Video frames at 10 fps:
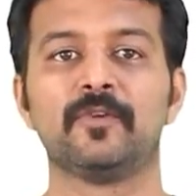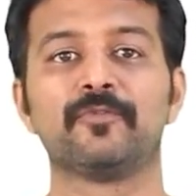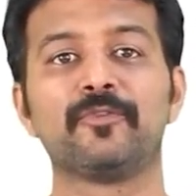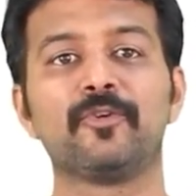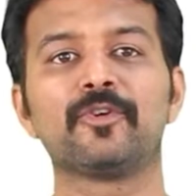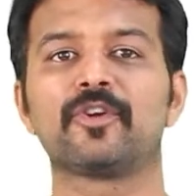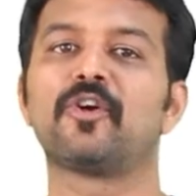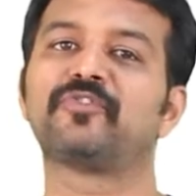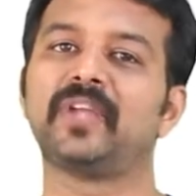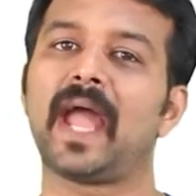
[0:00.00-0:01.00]
4
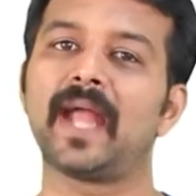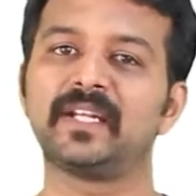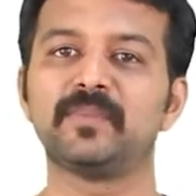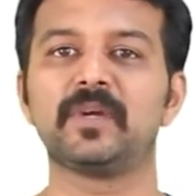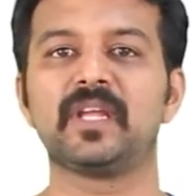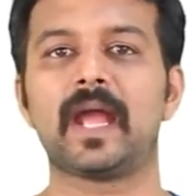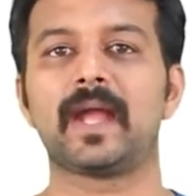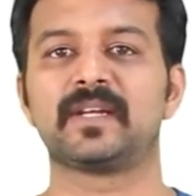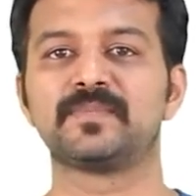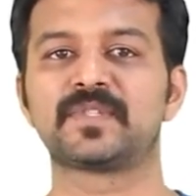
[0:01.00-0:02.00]
of the antimony
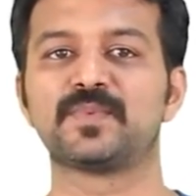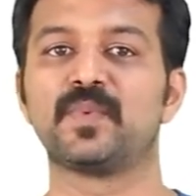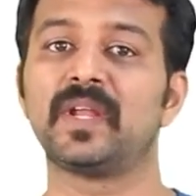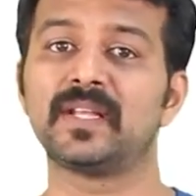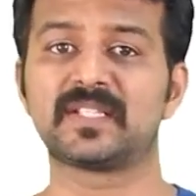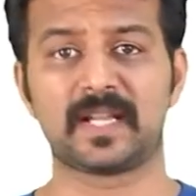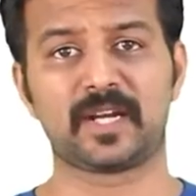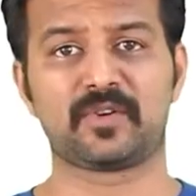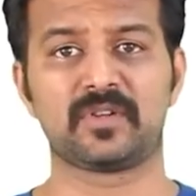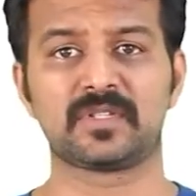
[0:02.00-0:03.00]
atoms' valence
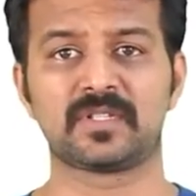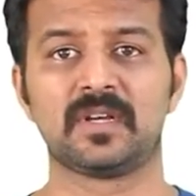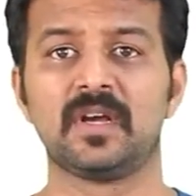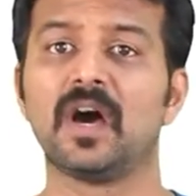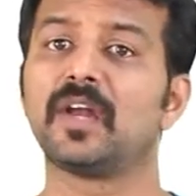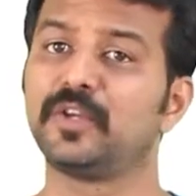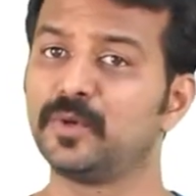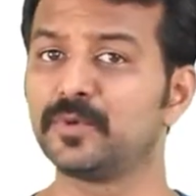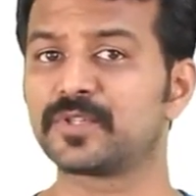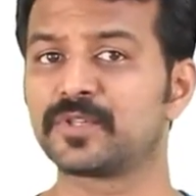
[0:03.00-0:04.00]
electrons are
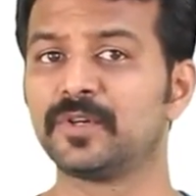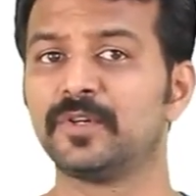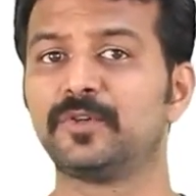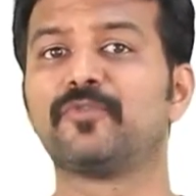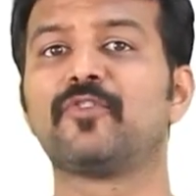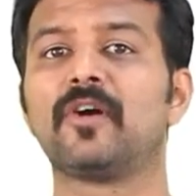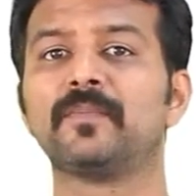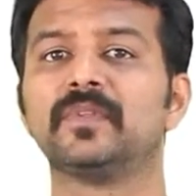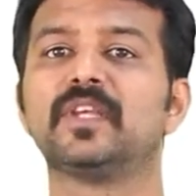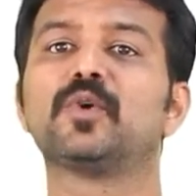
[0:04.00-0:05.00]
used to
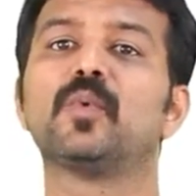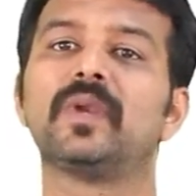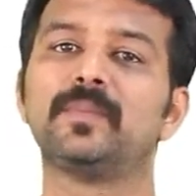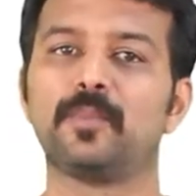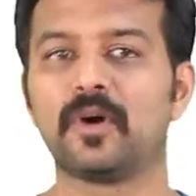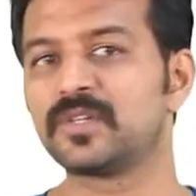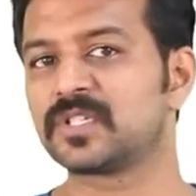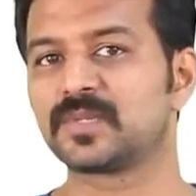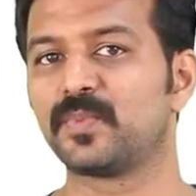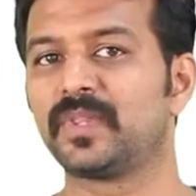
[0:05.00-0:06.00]
form the covalent
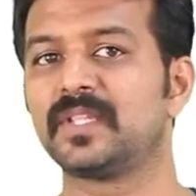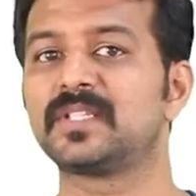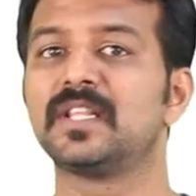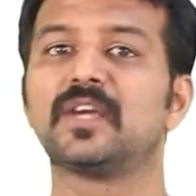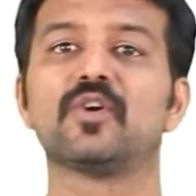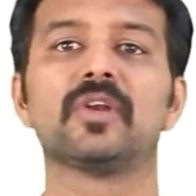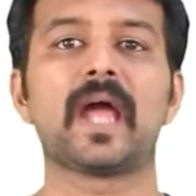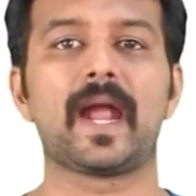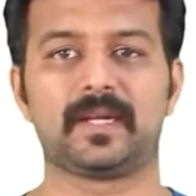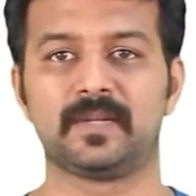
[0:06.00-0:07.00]
bonds with the silicon
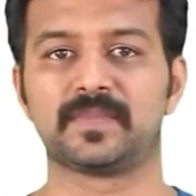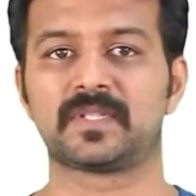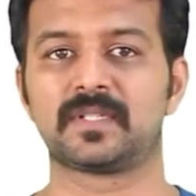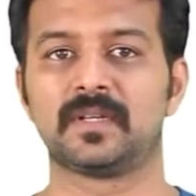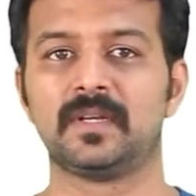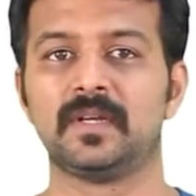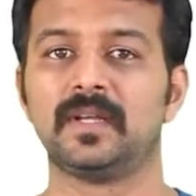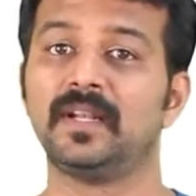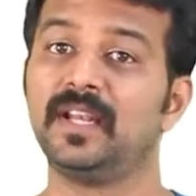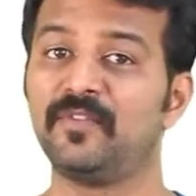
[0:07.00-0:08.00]
atoms,
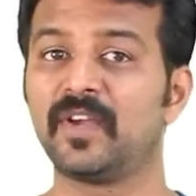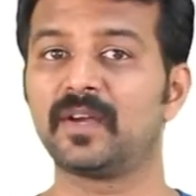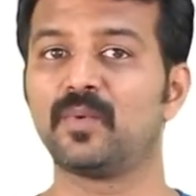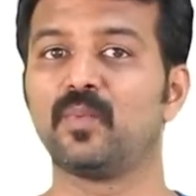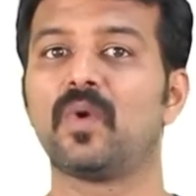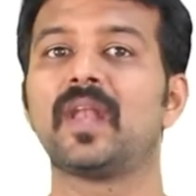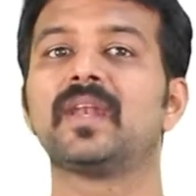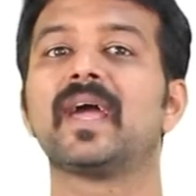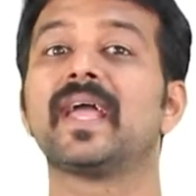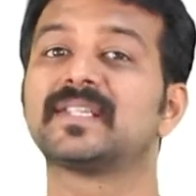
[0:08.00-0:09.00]
leaving
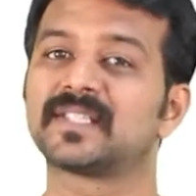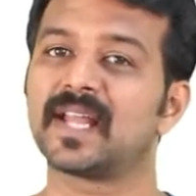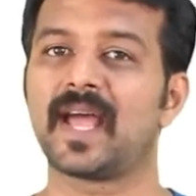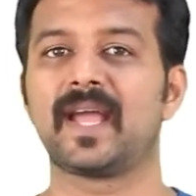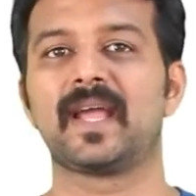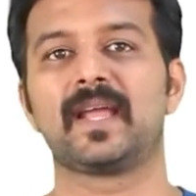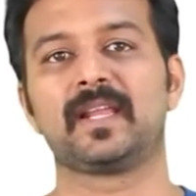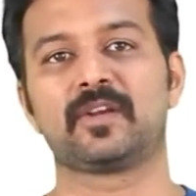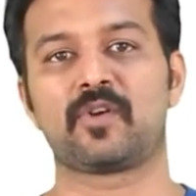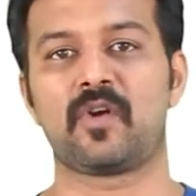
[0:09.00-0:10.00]
1 extra
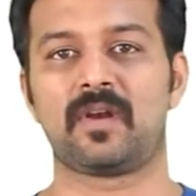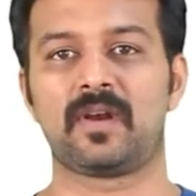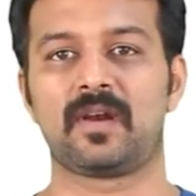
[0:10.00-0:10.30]
electron.